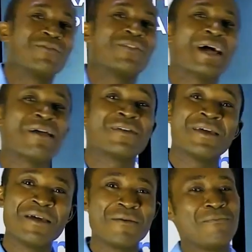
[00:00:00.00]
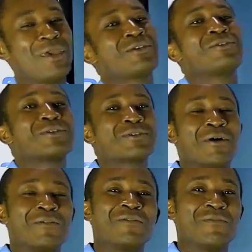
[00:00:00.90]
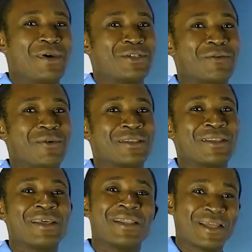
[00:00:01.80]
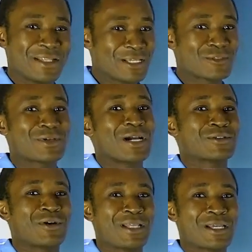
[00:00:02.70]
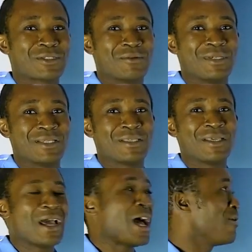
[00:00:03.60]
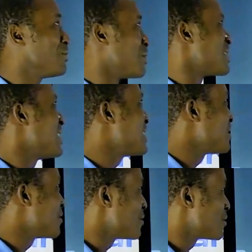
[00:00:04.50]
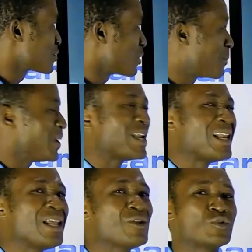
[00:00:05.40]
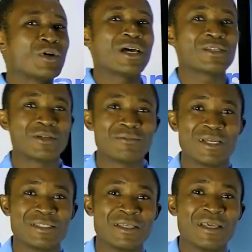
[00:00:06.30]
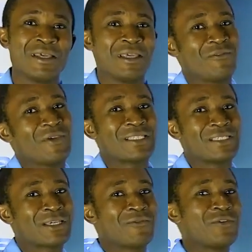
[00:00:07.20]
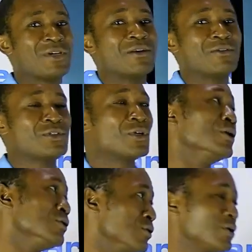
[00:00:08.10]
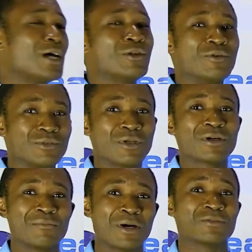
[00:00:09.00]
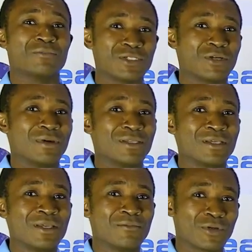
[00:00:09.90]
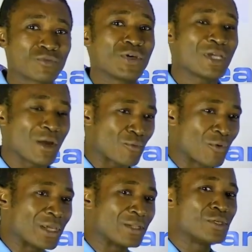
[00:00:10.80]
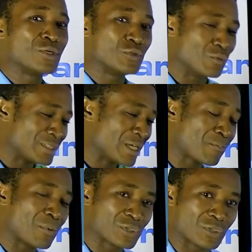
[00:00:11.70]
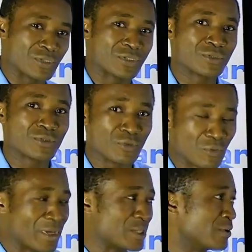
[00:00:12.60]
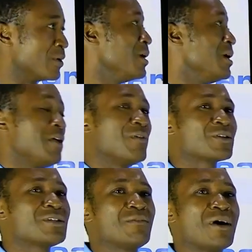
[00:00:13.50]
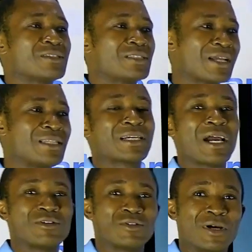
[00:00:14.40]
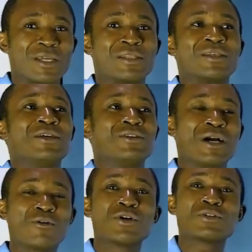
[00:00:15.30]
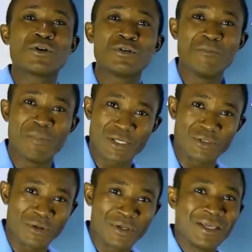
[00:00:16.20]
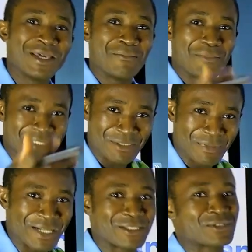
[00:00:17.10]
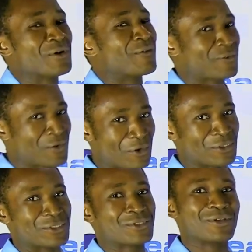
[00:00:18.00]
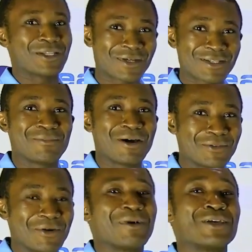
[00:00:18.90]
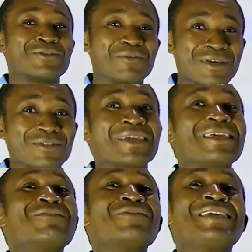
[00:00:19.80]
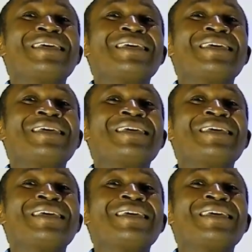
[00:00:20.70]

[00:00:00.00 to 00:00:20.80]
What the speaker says: of life make use of measurement. Now, let's look at other subjects. How does this topic link to other subjects? If you are taking food and nutrition, you know that you will talk about measurement. Because when you are cooking, you will take portions, so you will measure. If you are talking about technical drawing, you are also going to measure. Mathematics, of course. You are talking about numbers, you will measure. Even